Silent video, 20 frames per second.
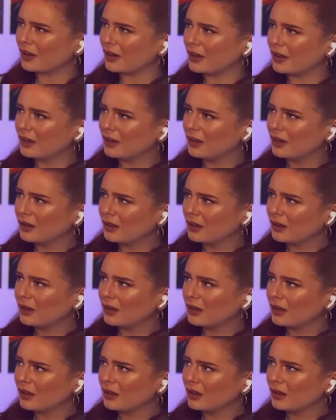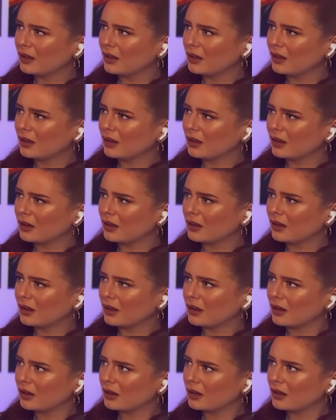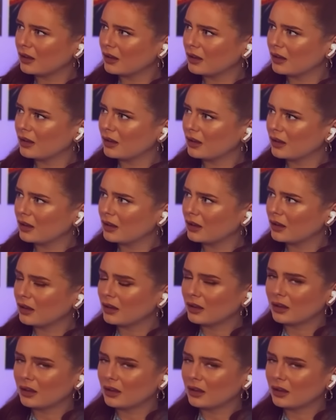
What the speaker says: [no speech]